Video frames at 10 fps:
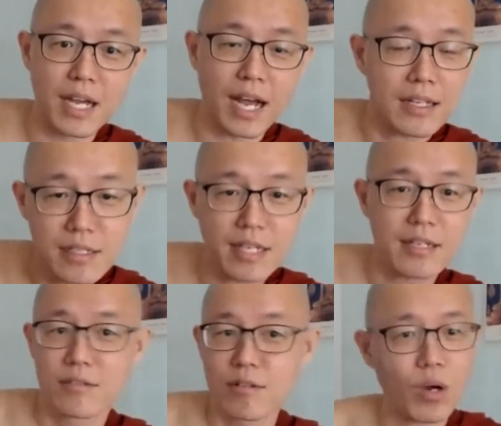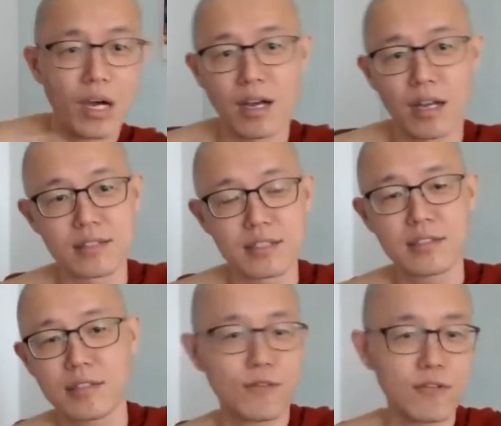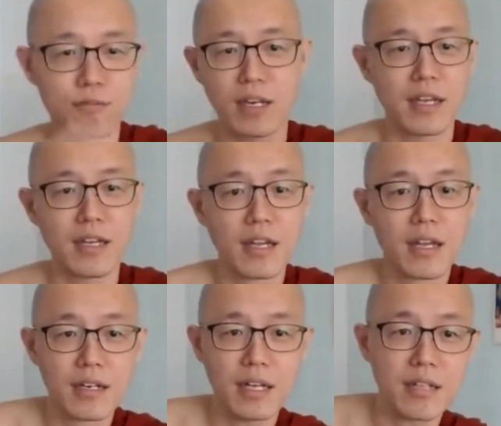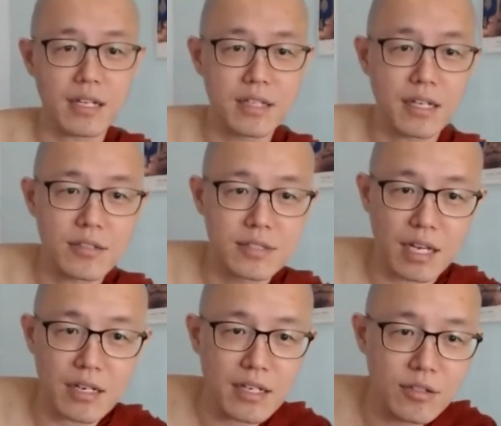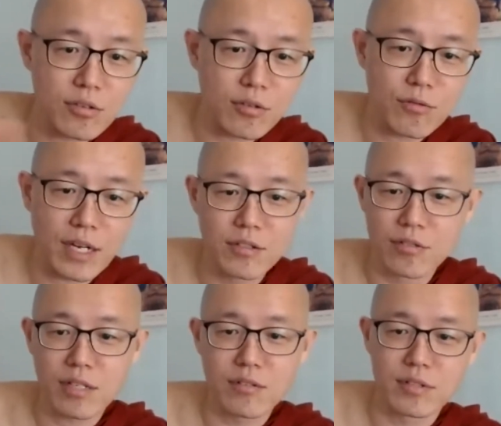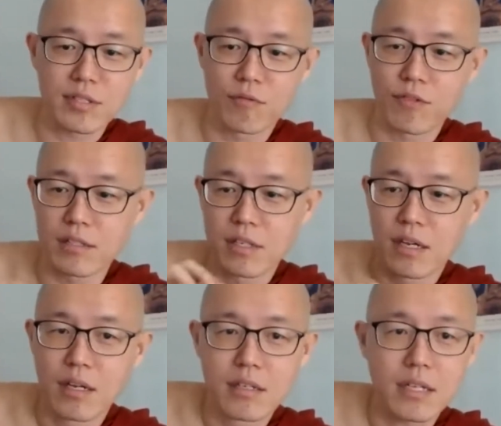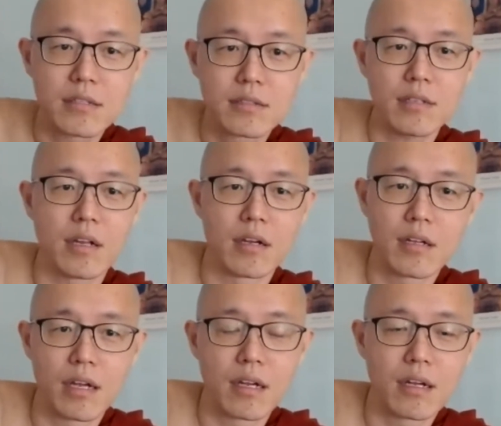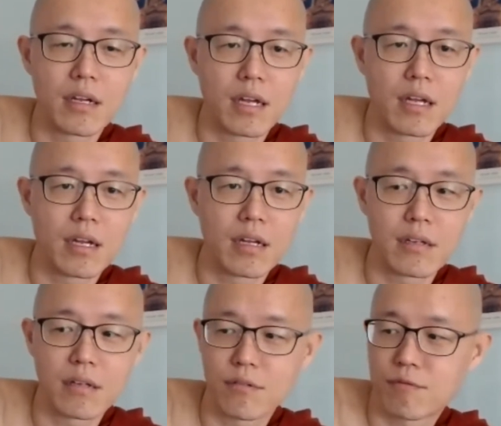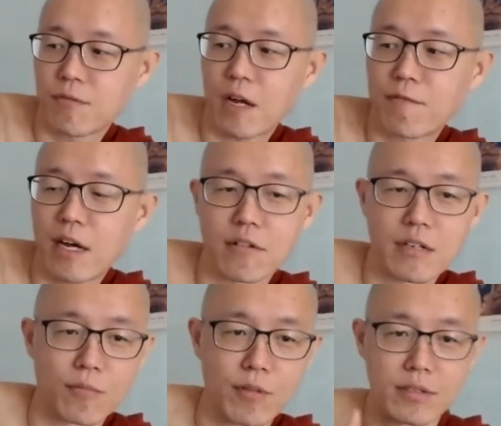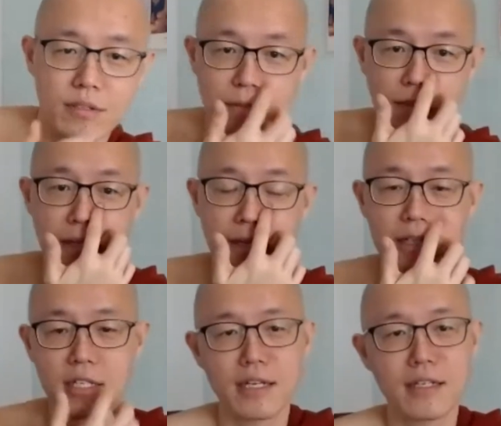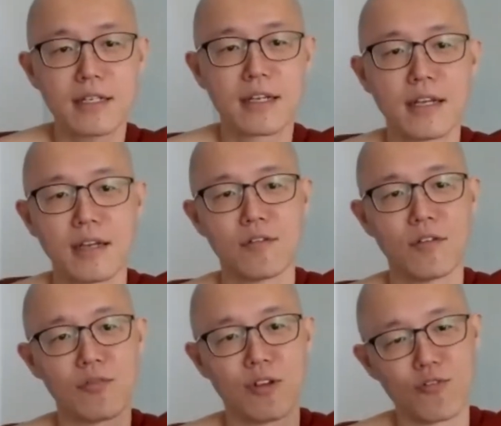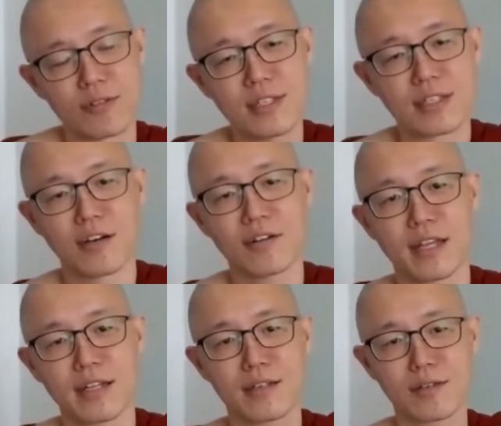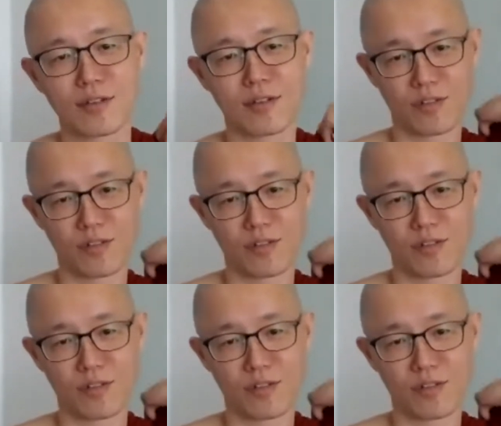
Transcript: Other days, wow, see Shifu play. Then they suddenly don't know why don't want to sit with us. Then sit far, far away from us. Then when we sit down, then